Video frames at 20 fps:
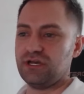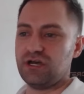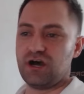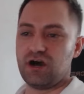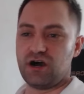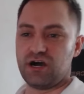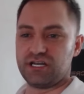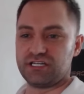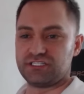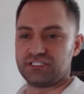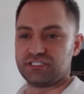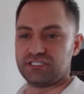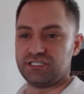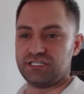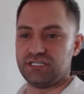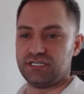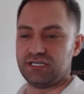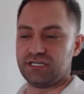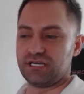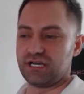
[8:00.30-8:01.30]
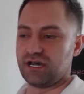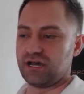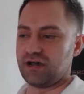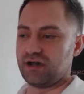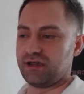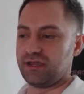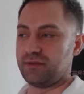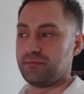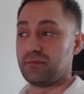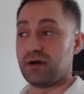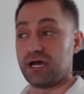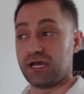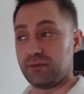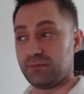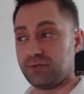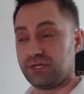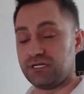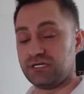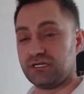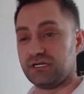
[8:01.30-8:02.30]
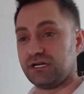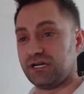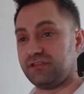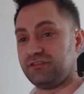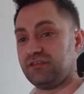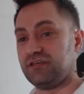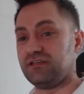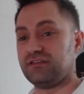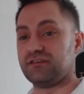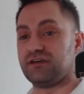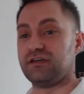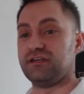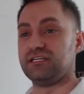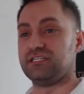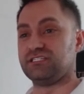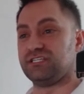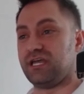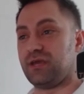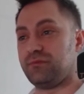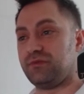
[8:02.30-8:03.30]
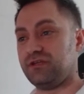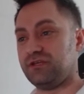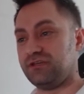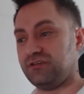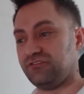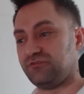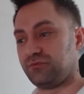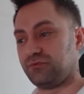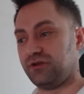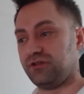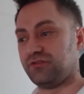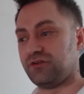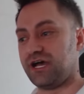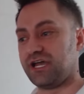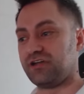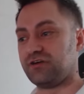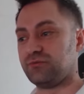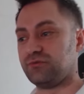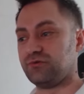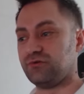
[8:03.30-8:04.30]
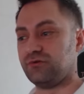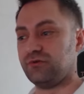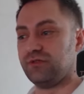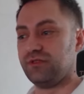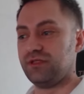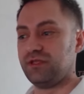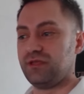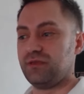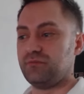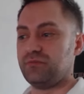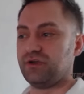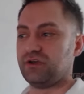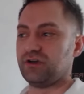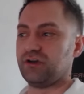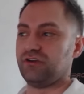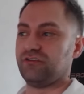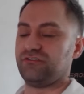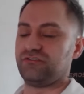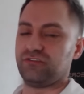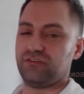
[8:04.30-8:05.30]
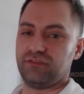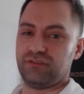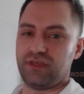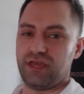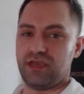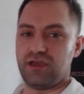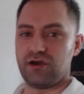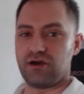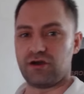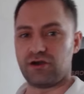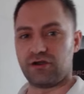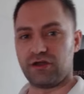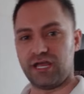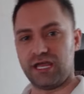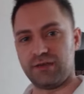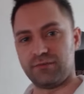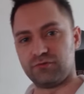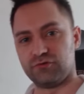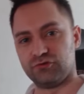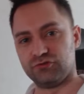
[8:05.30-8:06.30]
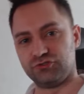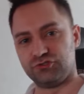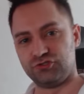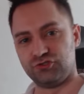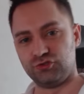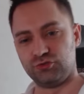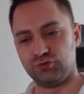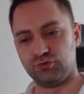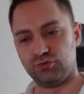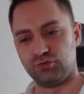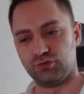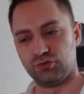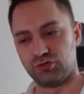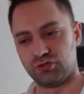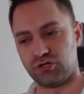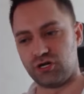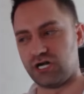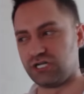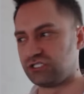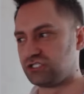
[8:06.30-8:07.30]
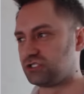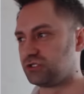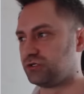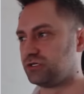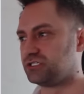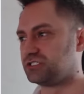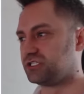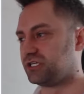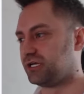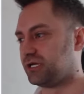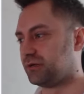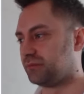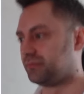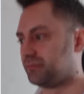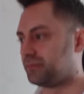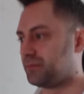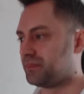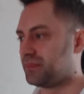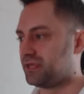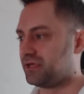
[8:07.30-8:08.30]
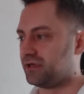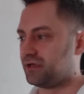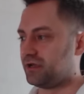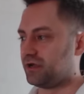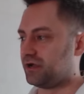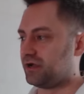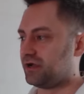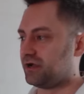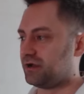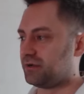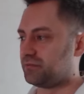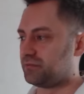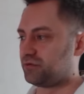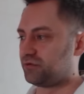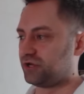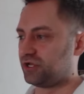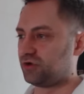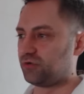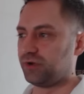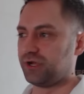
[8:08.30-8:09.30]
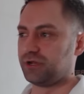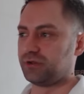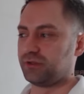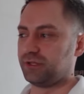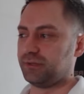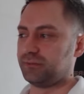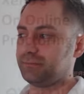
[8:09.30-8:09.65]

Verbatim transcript: honestly, uh, in my opinion, I think that Examity is pretty likable because they are able to launch your exam uh, pretty quickly.